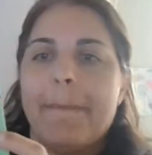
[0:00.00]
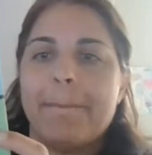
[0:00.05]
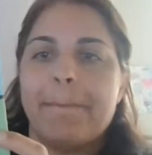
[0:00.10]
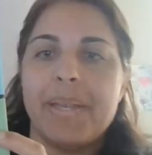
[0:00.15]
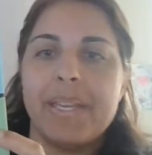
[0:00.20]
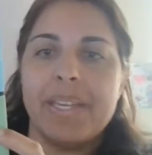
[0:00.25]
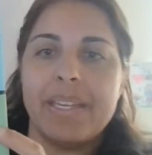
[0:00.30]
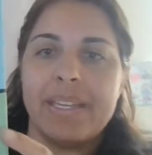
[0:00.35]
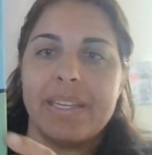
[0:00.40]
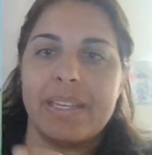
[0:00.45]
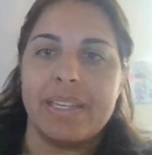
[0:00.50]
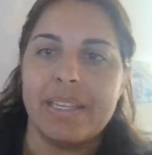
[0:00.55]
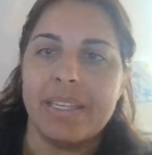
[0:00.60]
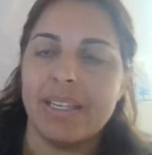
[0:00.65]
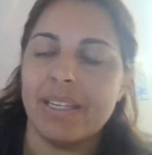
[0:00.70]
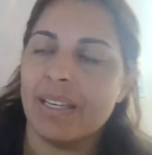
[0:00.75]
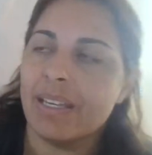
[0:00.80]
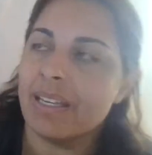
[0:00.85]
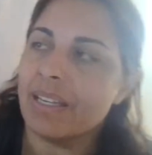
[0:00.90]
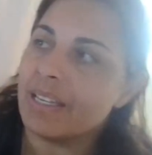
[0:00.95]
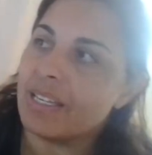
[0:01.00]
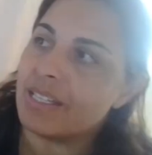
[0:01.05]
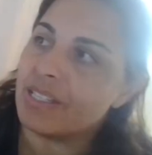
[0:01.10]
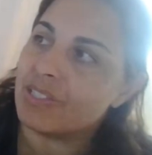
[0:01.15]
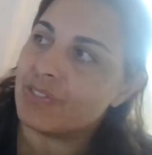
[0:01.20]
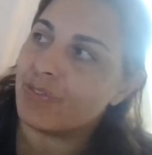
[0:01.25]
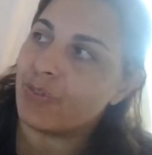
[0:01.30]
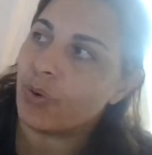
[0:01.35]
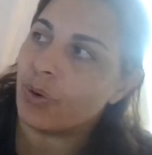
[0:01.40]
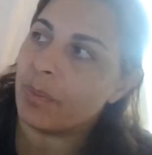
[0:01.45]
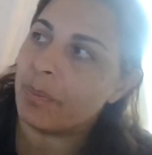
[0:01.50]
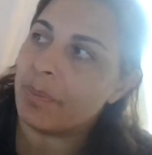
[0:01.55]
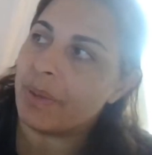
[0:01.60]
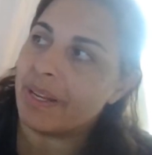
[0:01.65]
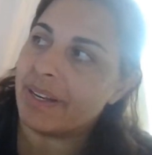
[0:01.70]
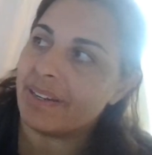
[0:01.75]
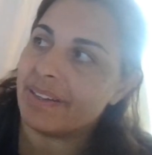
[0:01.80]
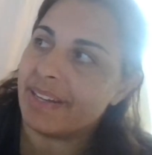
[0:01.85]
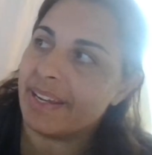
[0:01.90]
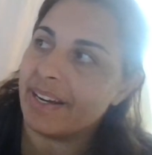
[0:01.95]
B is for
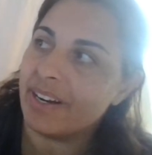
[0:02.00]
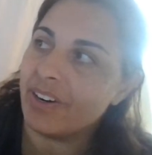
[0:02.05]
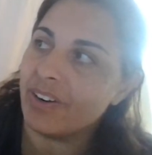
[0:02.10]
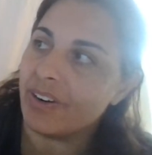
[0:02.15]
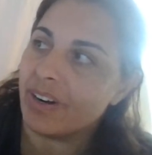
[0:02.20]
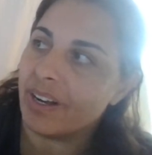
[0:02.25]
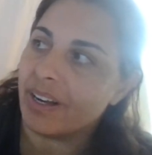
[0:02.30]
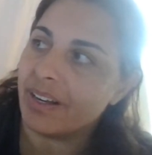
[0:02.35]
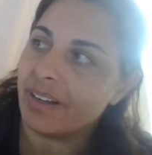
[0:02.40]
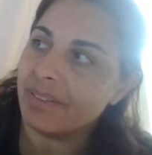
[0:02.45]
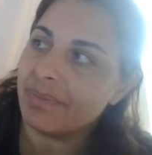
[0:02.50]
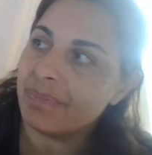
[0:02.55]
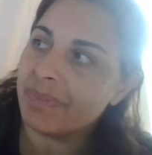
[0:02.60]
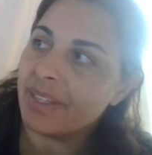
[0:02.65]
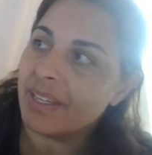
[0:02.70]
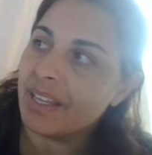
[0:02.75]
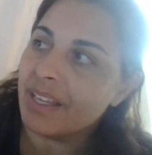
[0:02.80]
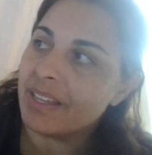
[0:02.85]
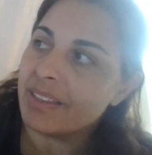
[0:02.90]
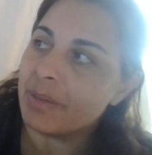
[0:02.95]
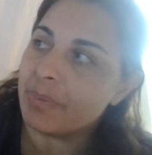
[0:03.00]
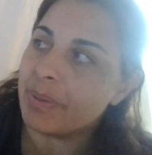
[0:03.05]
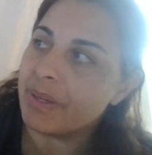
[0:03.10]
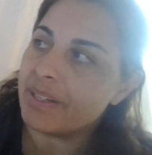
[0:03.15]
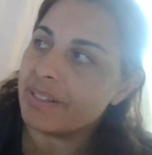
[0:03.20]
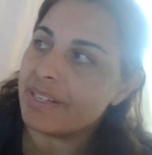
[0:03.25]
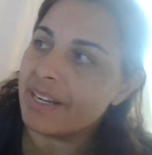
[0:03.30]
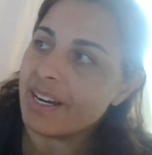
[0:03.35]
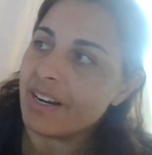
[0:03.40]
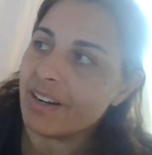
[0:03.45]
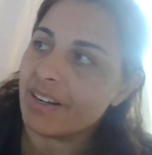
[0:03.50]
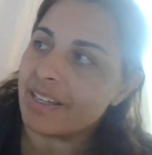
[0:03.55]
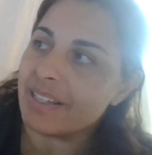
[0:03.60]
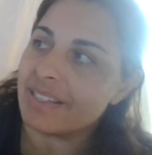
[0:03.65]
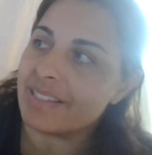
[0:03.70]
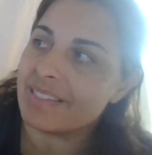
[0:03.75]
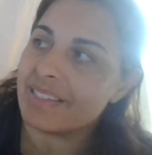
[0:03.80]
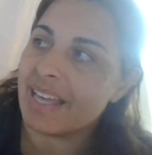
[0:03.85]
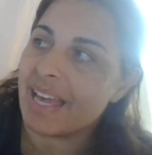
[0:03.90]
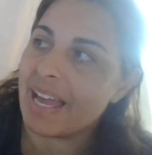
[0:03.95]
Bandera. The Bandera
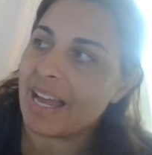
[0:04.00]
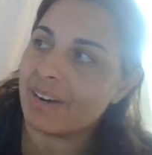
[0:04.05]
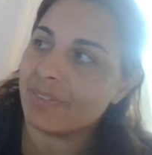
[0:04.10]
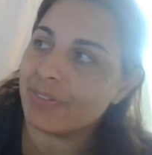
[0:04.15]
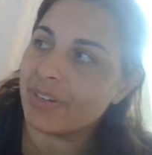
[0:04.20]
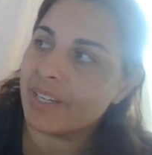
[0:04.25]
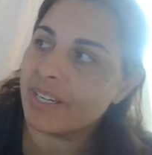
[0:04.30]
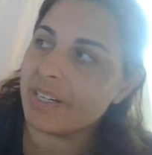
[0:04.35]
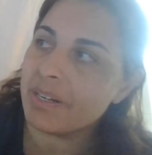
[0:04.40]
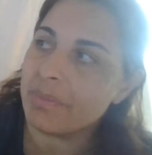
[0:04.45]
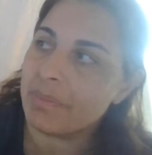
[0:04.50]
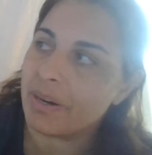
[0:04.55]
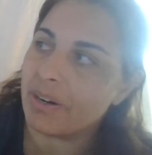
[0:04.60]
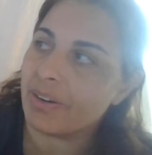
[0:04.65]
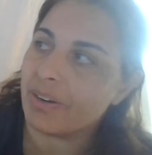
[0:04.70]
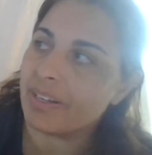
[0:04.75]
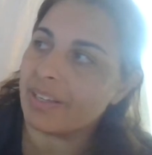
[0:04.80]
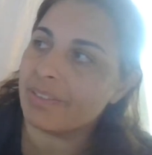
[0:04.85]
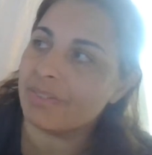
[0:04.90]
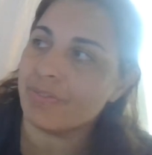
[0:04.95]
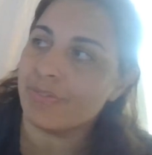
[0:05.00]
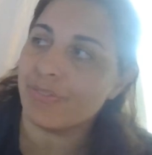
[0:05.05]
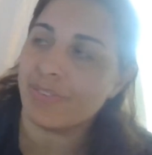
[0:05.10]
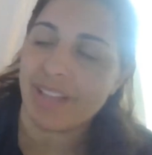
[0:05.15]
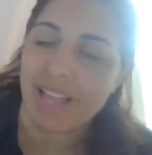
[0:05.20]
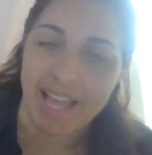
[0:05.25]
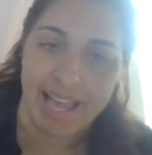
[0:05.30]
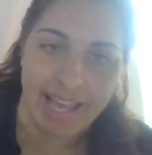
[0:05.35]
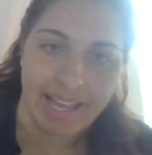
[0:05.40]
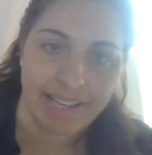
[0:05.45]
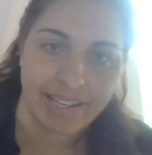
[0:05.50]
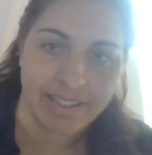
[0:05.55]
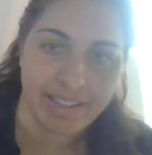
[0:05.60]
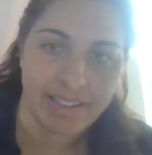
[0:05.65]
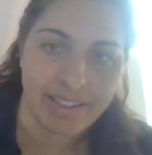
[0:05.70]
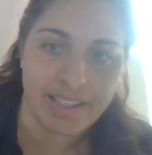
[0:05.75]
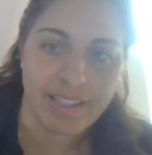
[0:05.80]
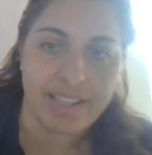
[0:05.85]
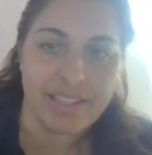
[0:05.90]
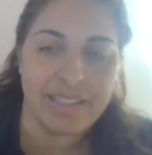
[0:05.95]
is the African American flag
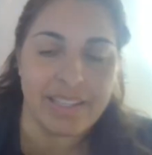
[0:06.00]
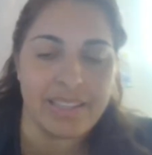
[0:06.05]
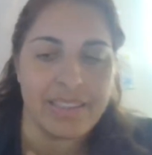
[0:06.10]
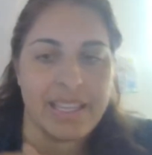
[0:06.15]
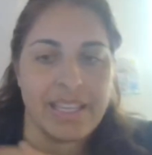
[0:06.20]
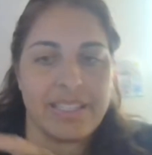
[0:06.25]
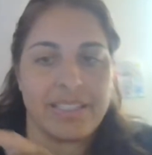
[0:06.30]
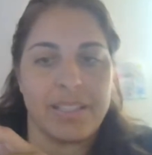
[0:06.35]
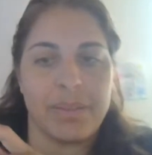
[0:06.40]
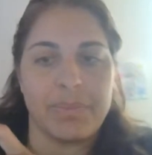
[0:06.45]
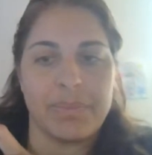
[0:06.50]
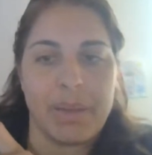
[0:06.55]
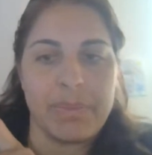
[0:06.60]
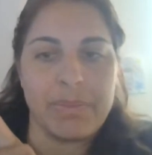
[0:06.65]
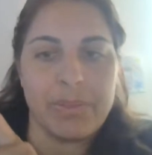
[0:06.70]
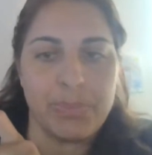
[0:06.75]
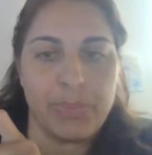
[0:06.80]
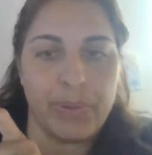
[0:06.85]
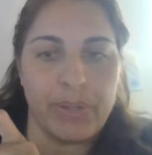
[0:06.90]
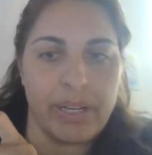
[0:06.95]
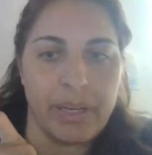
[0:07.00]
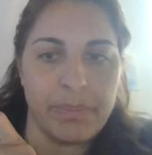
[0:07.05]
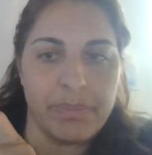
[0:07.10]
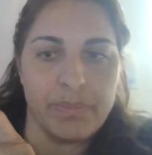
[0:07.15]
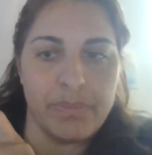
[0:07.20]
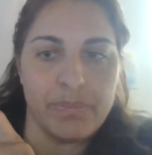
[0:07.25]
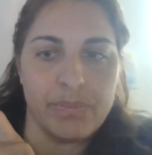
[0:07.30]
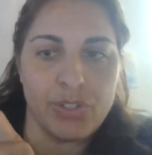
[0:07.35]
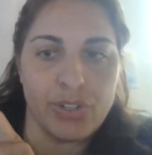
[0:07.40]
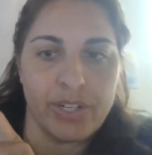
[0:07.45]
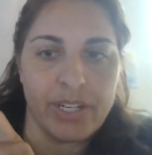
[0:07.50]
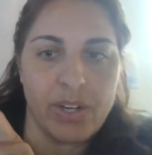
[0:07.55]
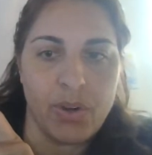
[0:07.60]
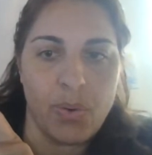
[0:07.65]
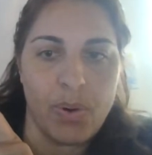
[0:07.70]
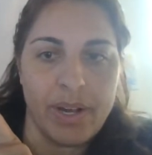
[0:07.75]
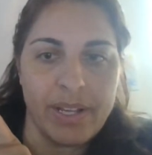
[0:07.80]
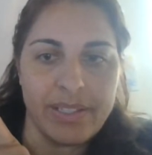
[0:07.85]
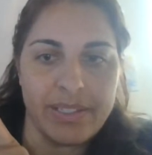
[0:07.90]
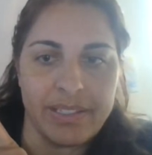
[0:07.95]
that they sometimes put up during
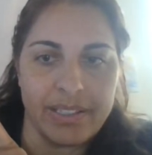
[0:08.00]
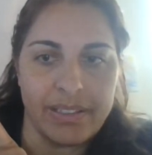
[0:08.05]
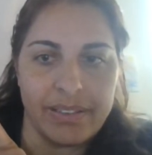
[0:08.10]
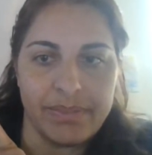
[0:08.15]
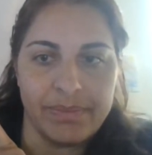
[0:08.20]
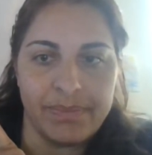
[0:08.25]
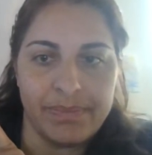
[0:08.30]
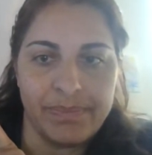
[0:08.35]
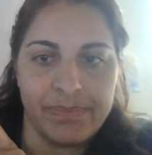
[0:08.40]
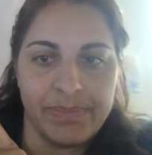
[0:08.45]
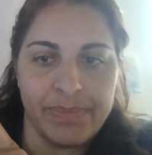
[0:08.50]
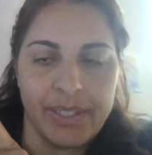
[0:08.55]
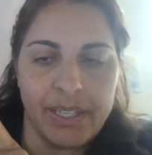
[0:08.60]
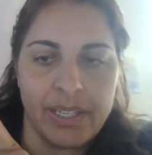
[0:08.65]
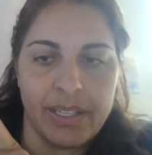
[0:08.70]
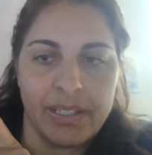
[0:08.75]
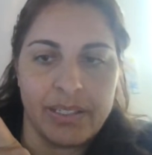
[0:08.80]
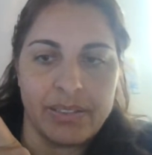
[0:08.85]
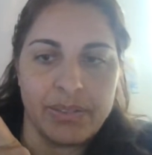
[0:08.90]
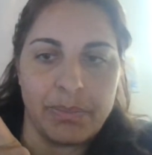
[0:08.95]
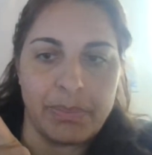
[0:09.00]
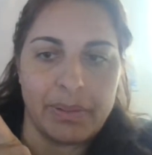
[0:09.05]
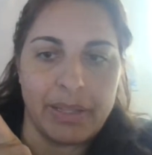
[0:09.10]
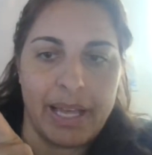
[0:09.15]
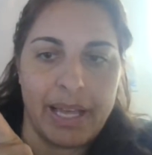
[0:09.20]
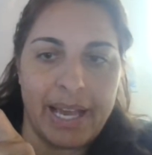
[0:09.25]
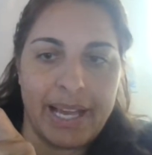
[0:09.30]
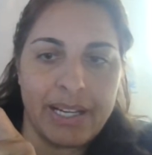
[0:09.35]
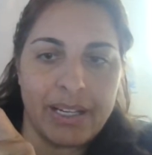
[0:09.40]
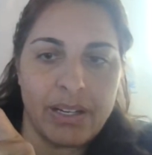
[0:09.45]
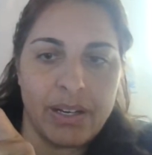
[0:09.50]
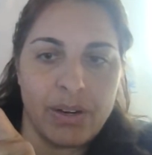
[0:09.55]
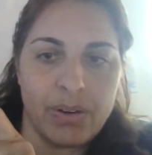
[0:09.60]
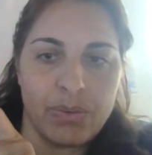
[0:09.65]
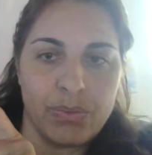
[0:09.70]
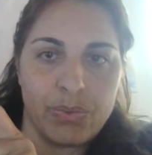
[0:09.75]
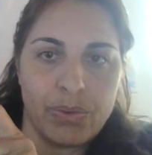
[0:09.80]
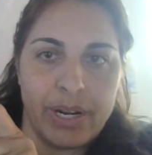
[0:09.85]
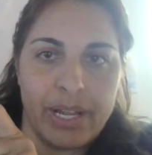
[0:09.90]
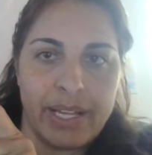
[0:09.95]
Kwanzaa. Black,
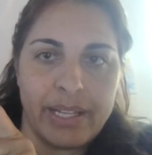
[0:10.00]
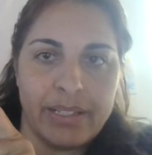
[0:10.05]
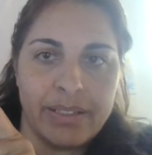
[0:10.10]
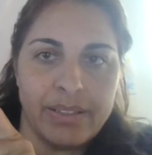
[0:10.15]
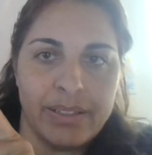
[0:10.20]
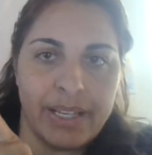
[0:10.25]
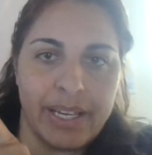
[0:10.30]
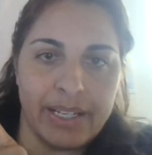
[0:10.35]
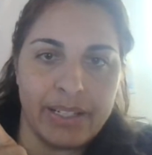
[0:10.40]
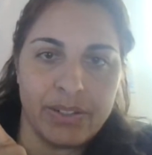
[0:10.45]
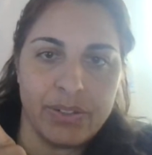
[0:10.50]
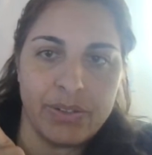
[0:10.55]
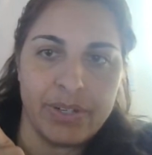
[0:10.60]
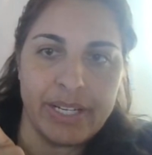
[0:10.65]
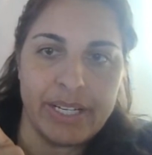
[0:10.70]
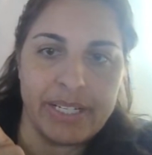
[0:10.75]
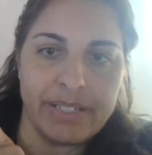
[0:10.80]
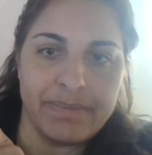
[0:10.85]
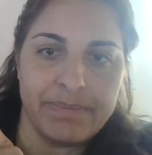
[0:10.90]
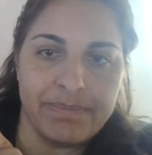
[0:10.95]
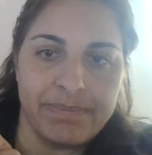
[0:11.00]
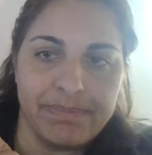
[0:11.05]
red, and green.